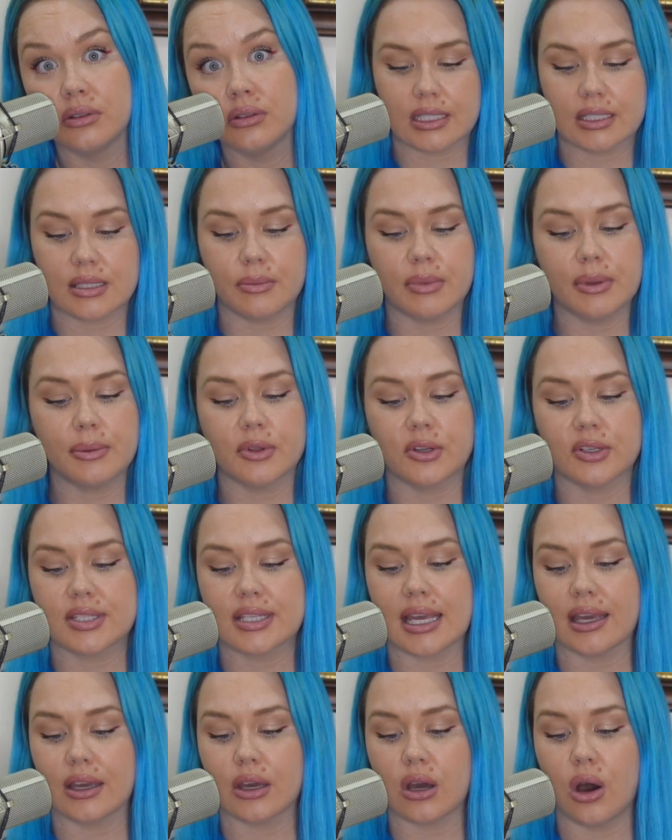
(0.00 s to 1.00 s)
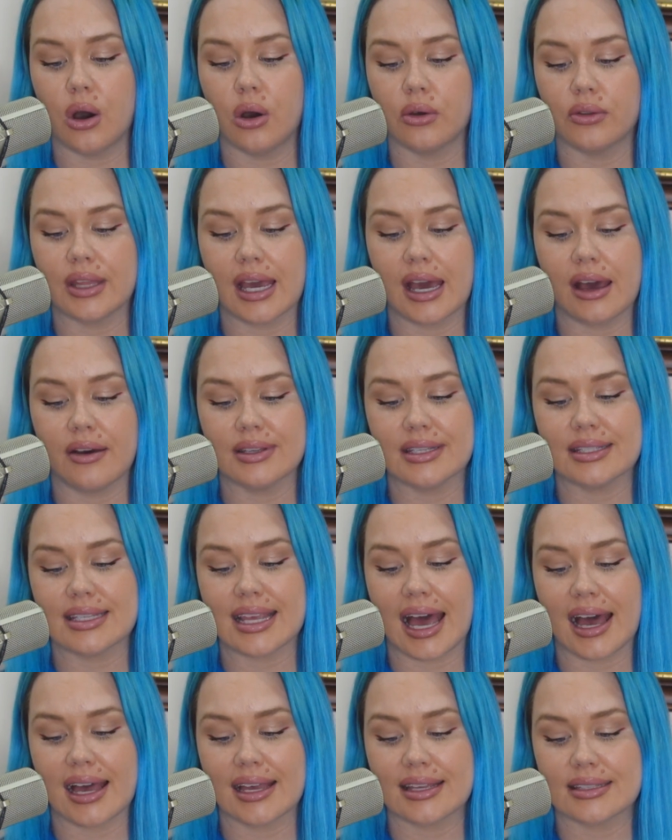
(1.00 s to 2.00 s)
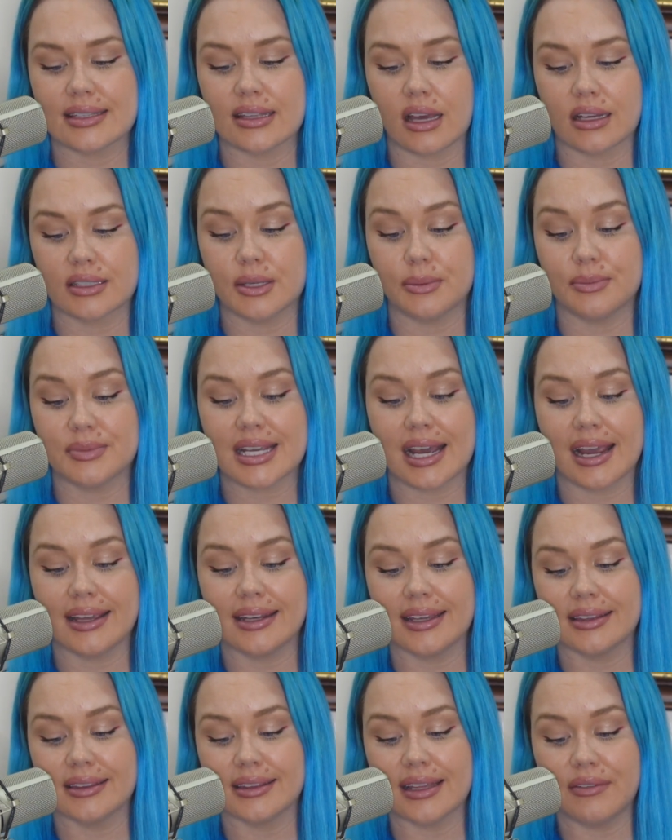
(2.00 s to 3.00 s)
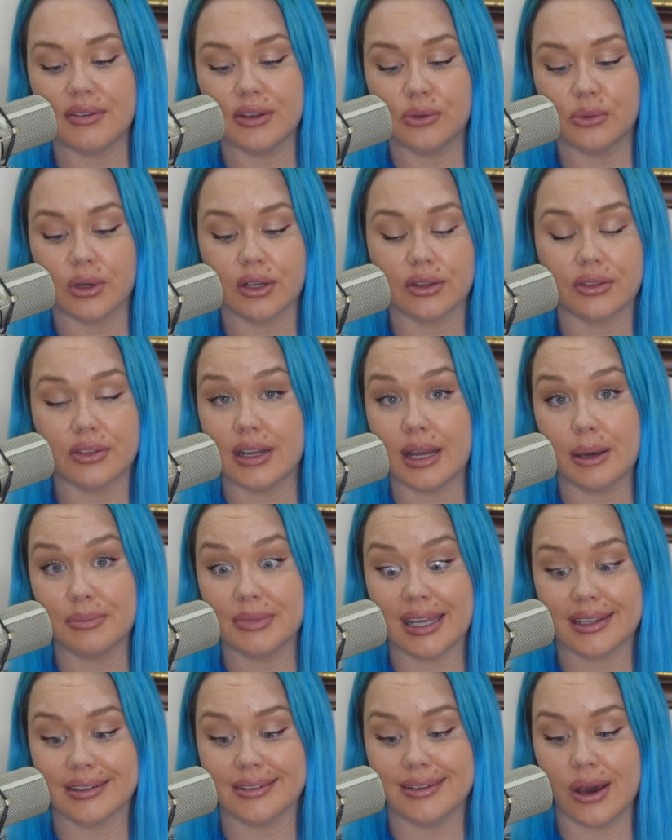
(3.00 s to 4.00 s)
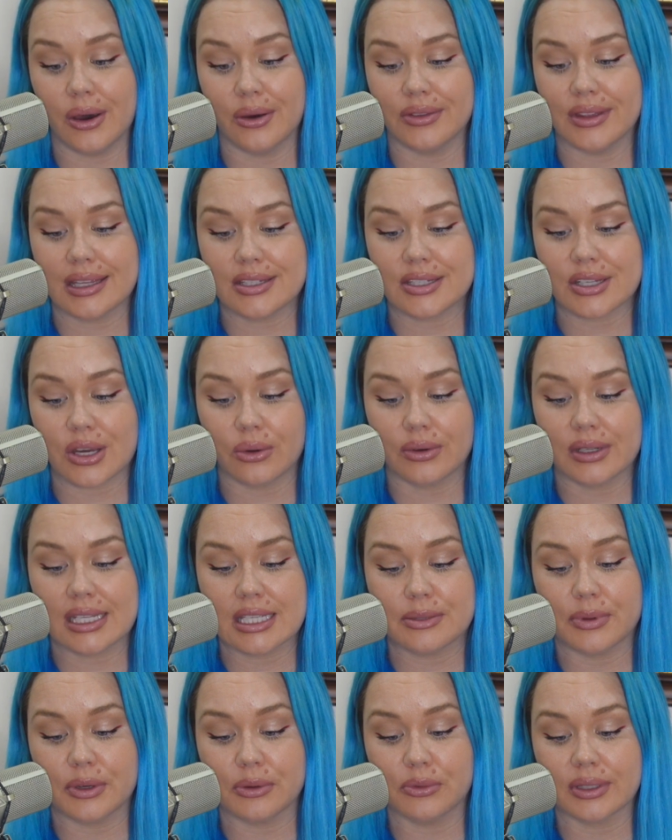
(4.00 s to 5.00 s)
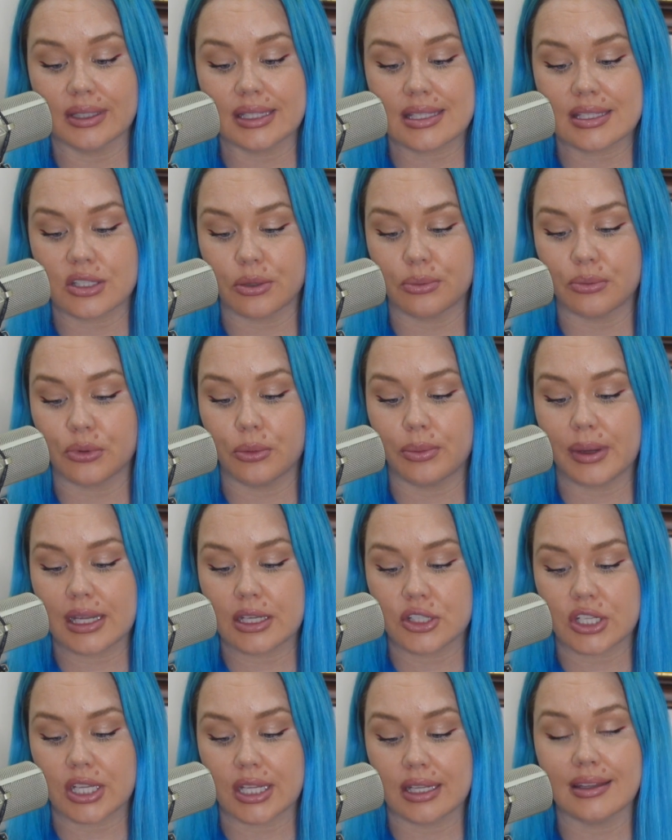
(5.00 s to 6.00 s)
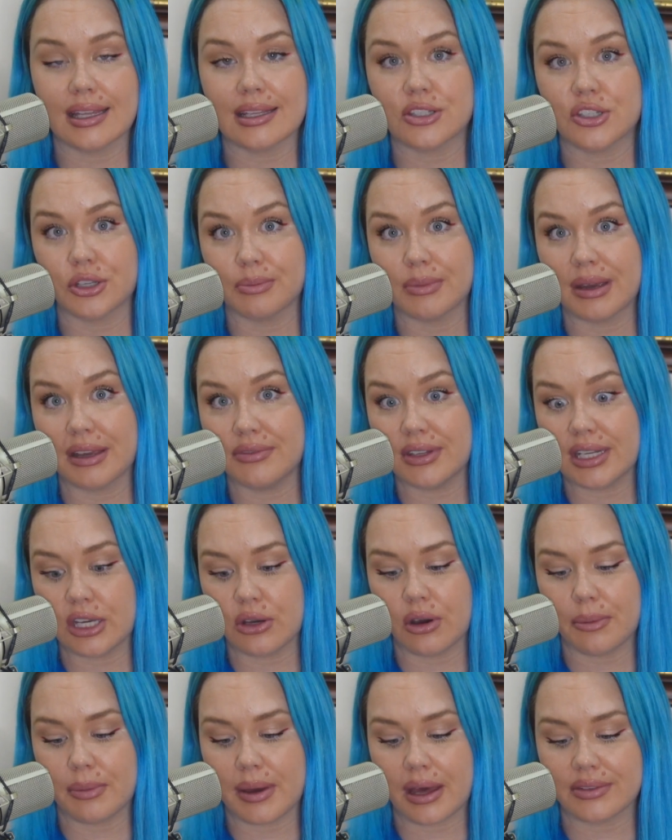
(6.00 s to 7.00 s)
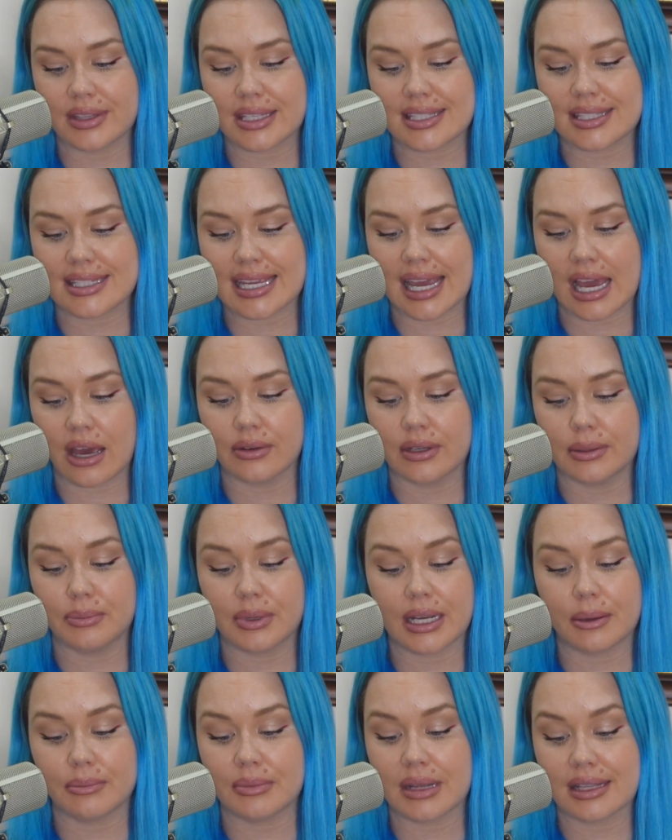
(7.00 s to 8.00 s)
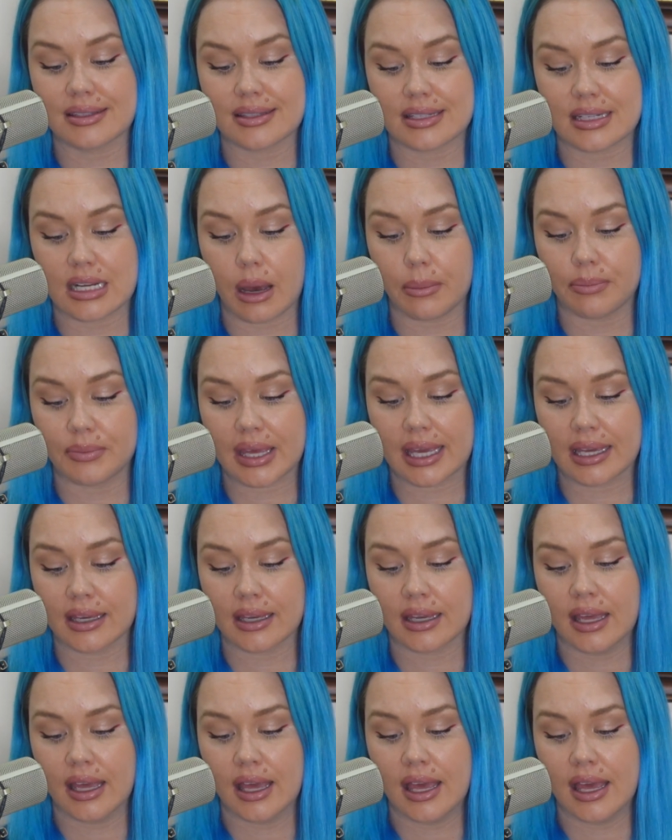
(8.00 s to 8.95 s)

some people are saying, oh, they have his ass locked up tight at Leavenworth. And I'm like, no, they don't. He's been released on probation. They took my video about this down, but I'm not stopping.